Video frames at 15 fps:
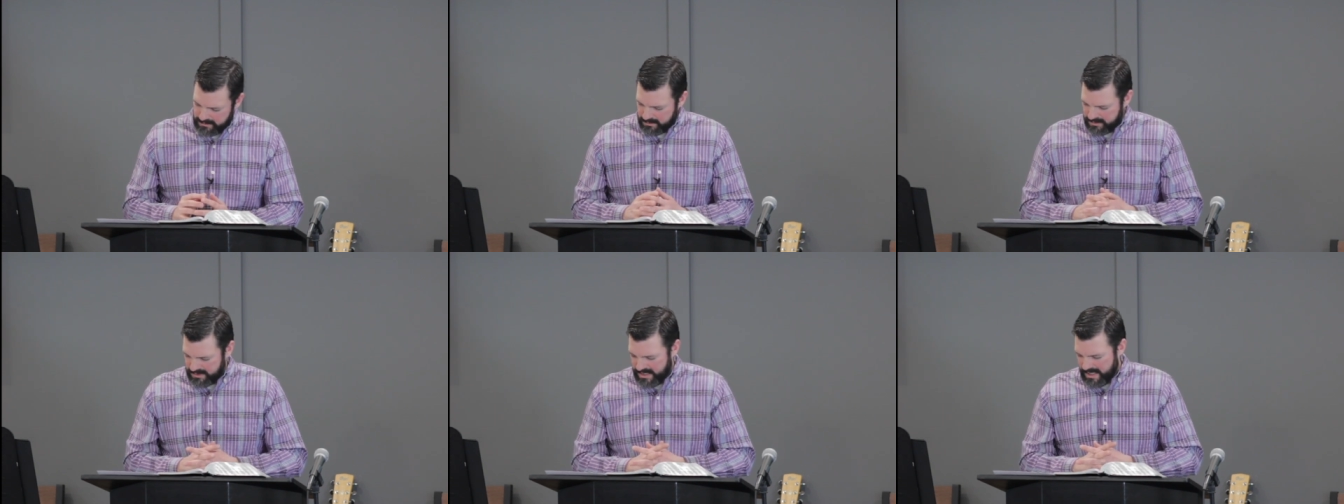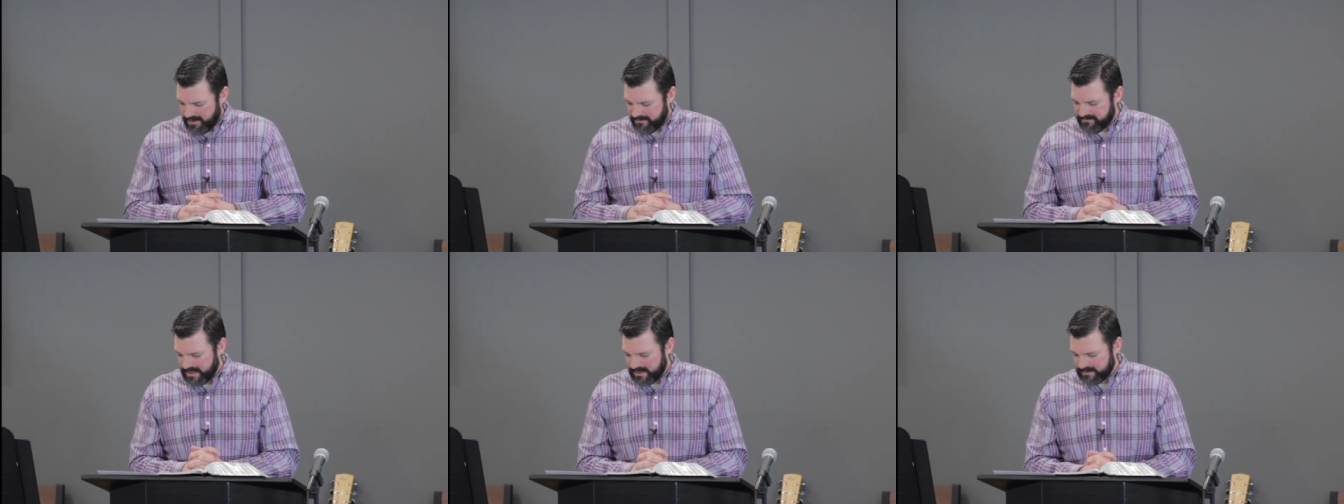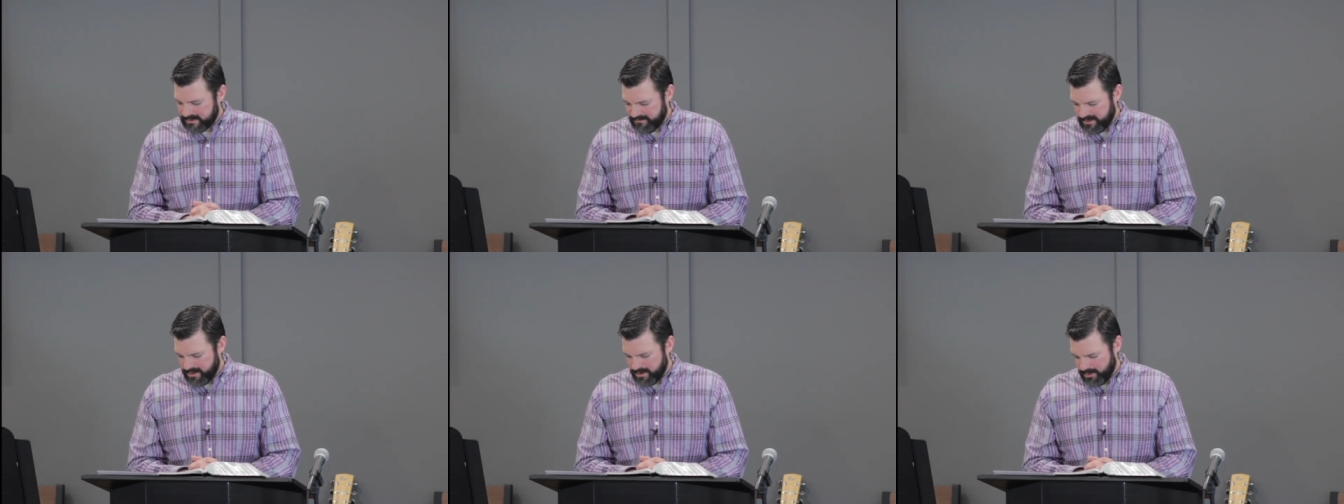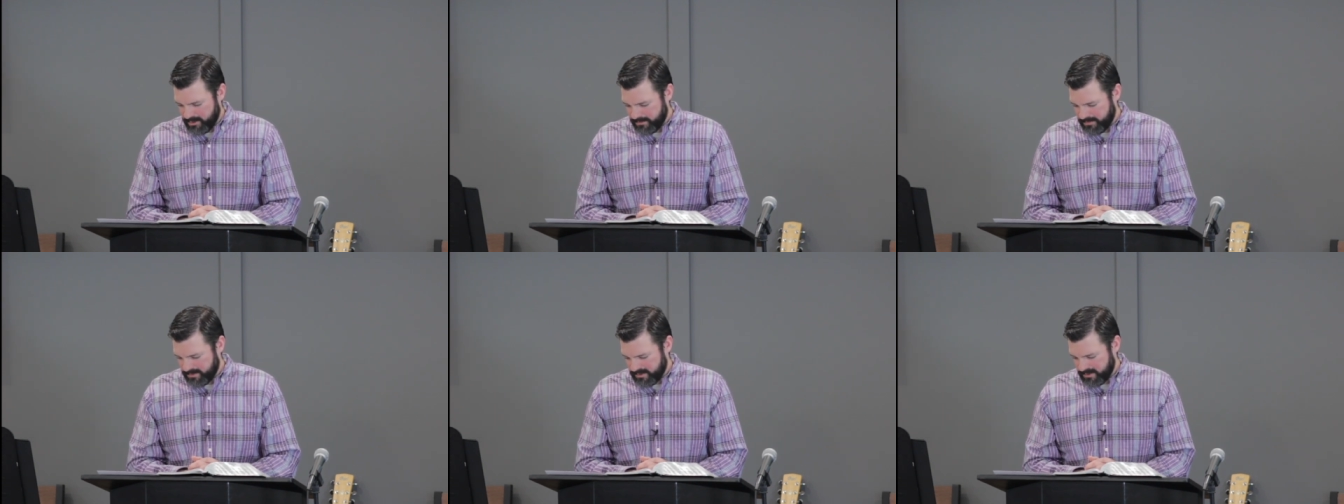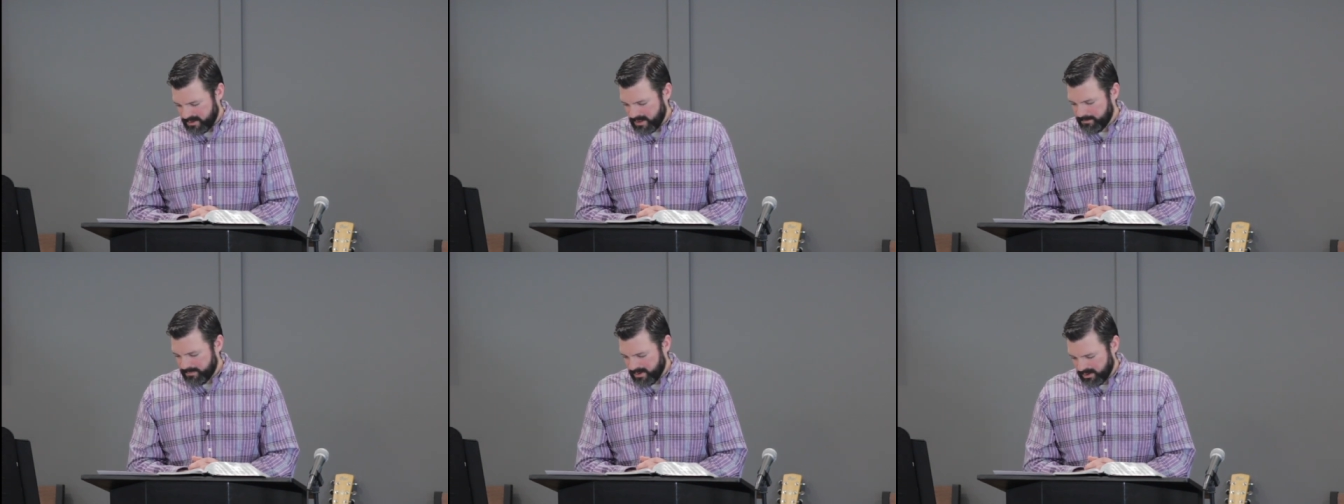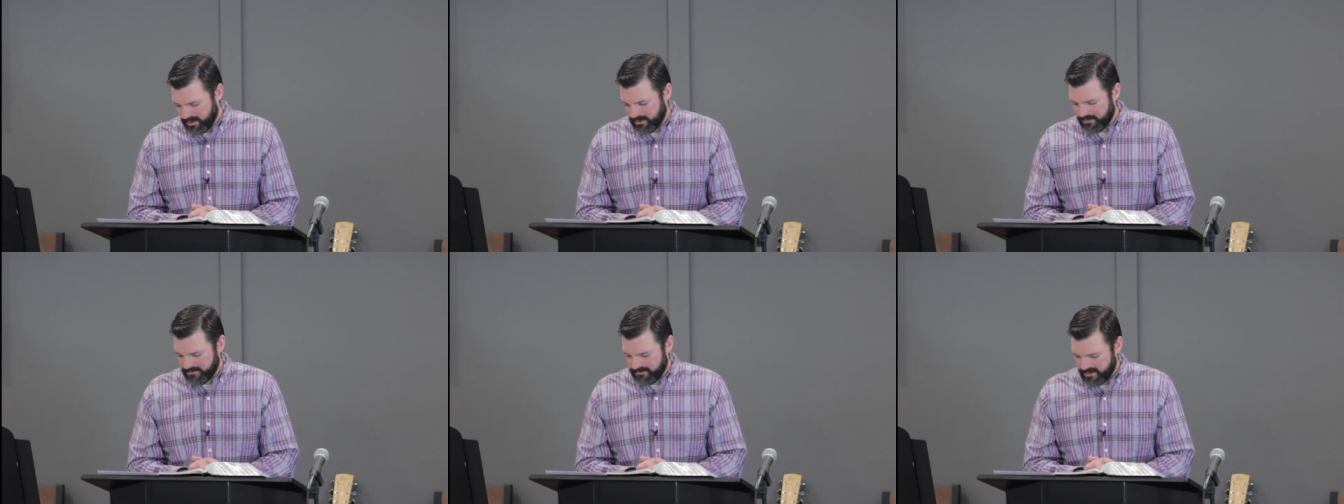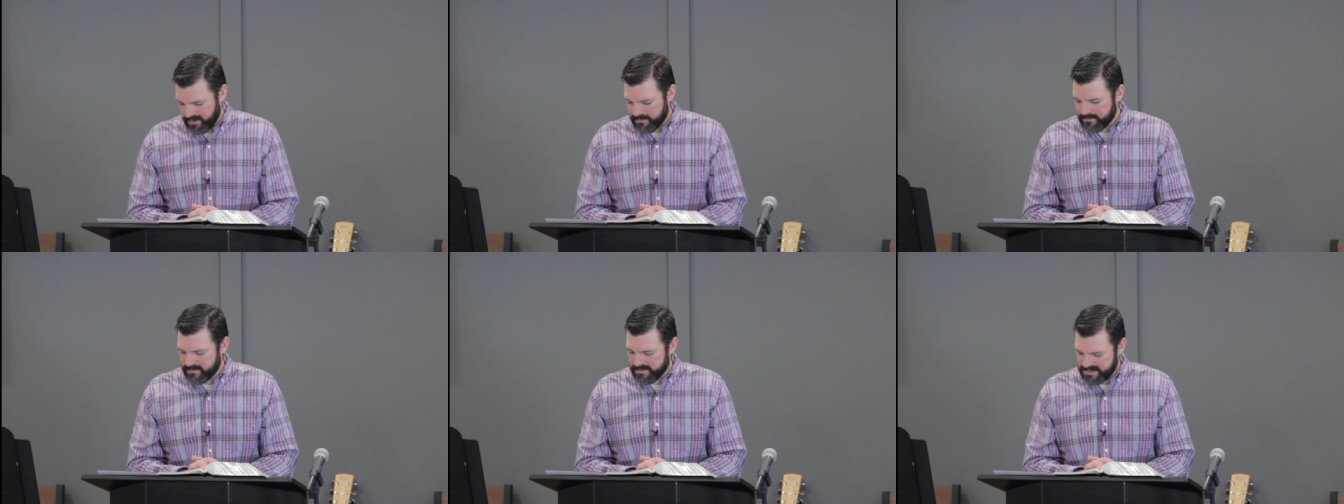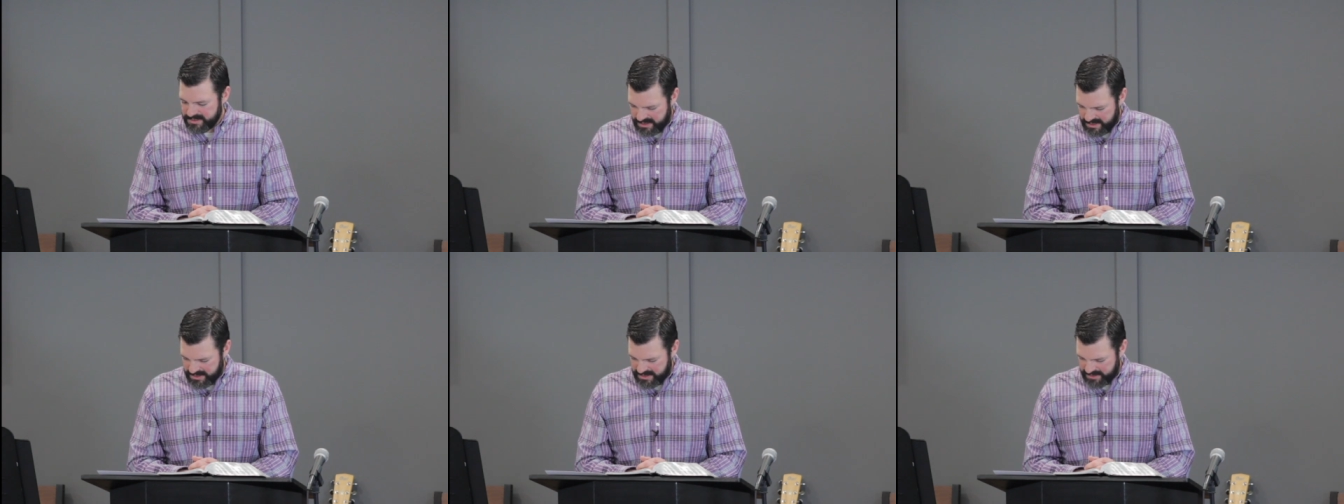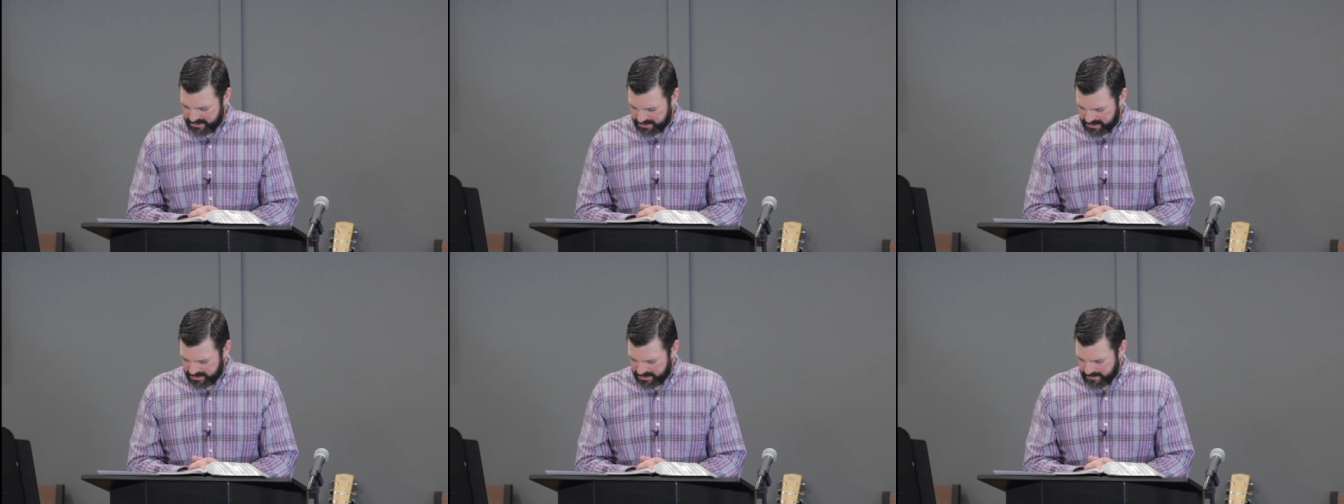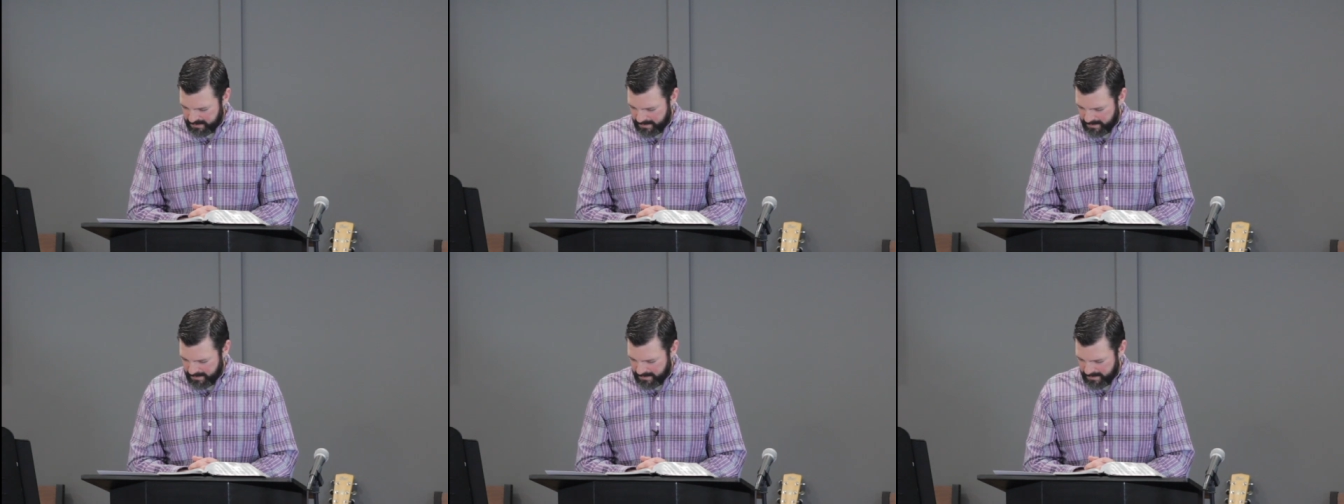to have that living hope apart from Jesus.